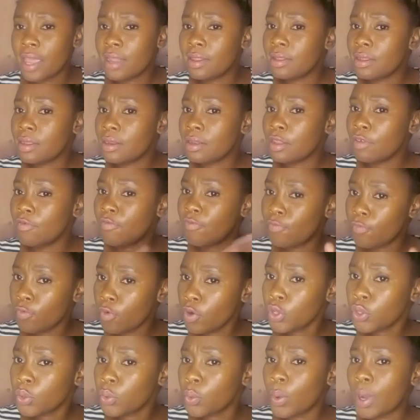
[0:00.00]
And then the
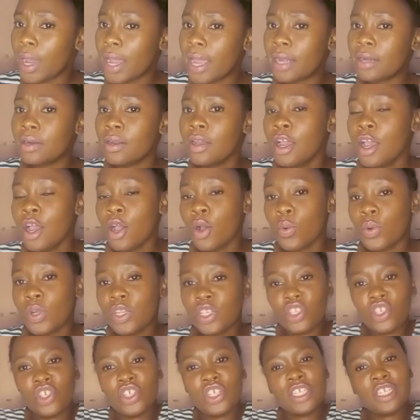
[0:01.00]
fourth one
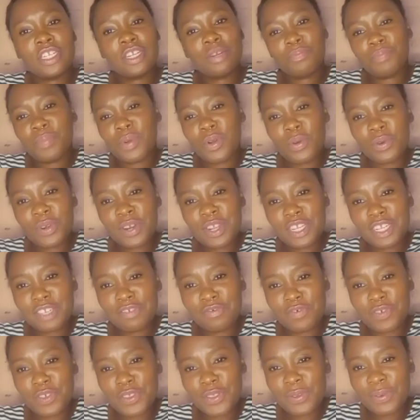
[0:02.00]
was just a bonus
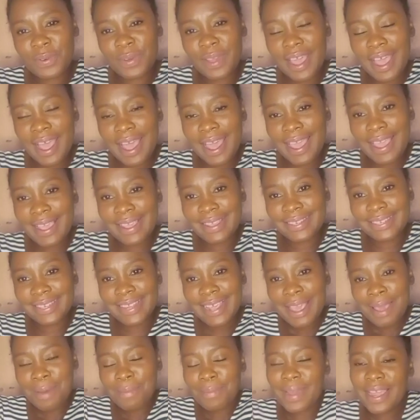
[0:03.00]
for you guys.
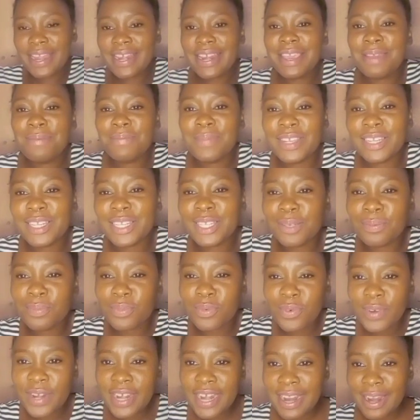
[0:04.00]
My name is
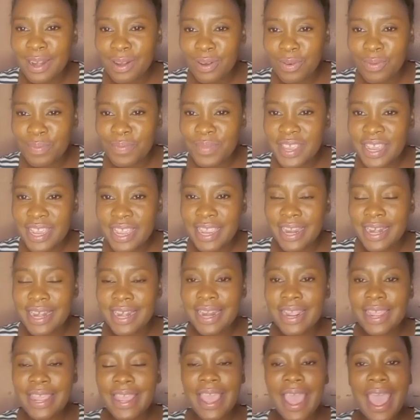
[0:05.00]
Bulelo
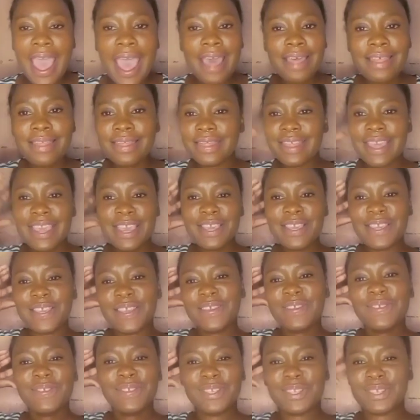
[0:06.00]
Mnyeni, and thank
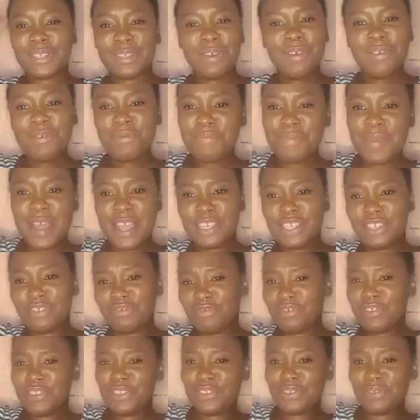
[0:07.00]
you so much
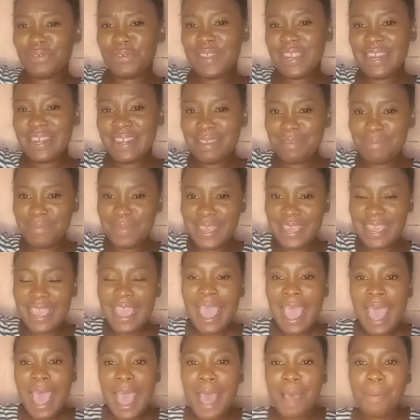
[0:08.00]
for joining me.
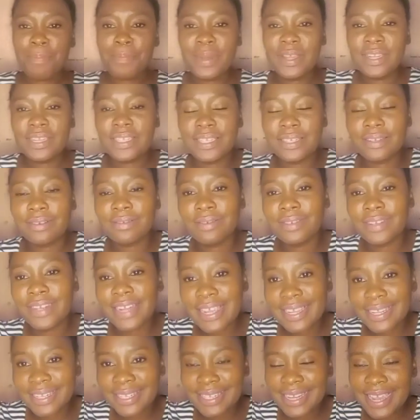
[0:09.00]
Up until
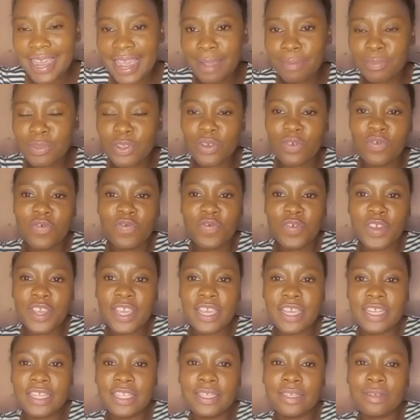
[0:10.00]
next time, don't
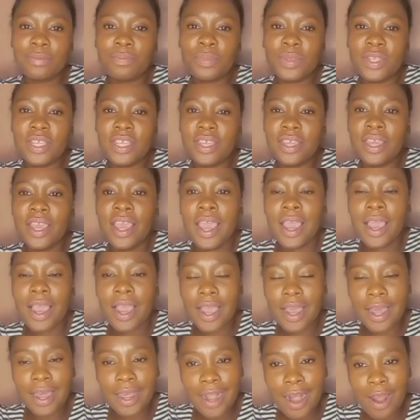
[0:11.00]
forget to be
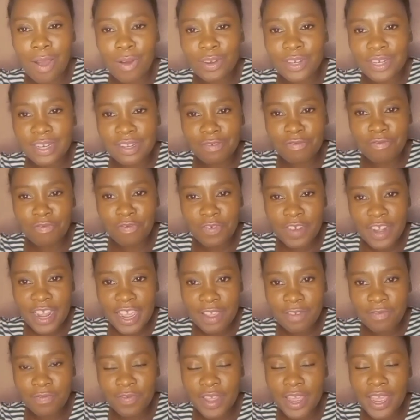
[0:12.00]
a grounding
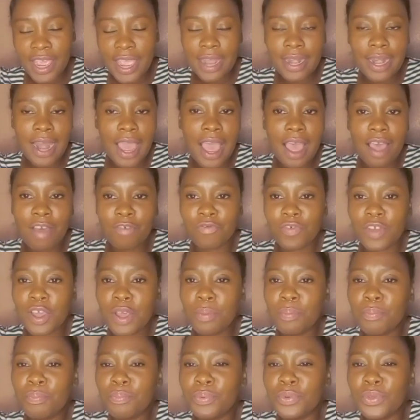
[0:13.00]
flavor and have
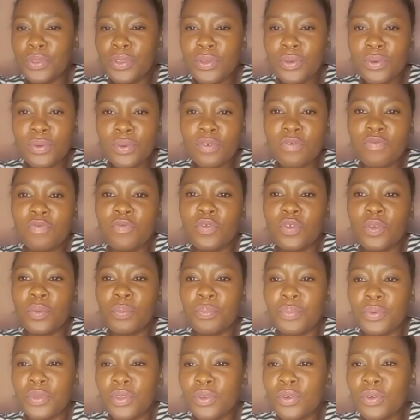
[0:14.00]
a
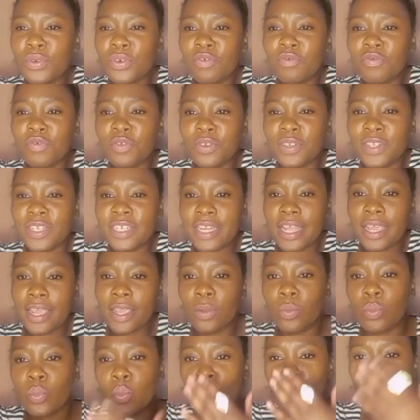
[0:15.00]
beautiful, beautiful
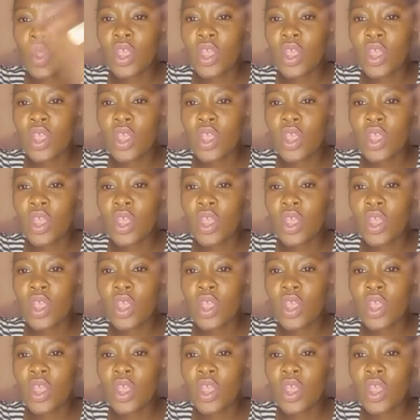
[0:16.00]
day.